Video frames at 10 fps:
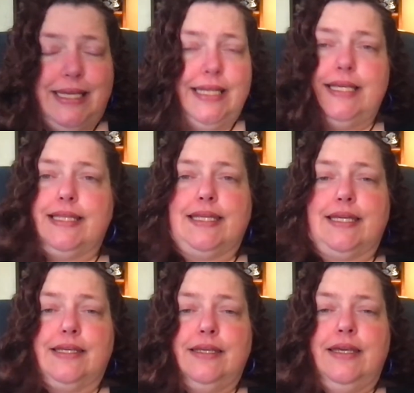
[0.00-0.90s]

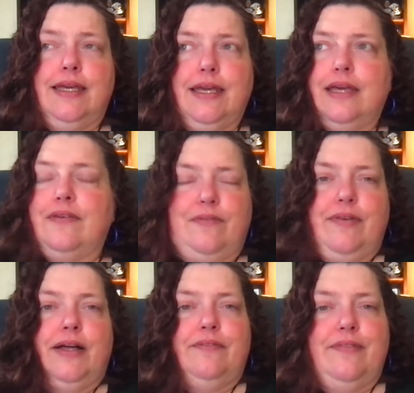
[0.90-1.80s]
anything, it
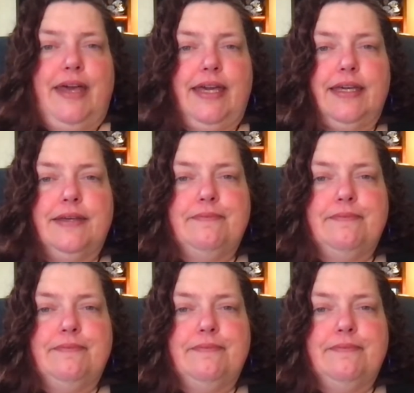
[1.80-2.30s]
felt fake.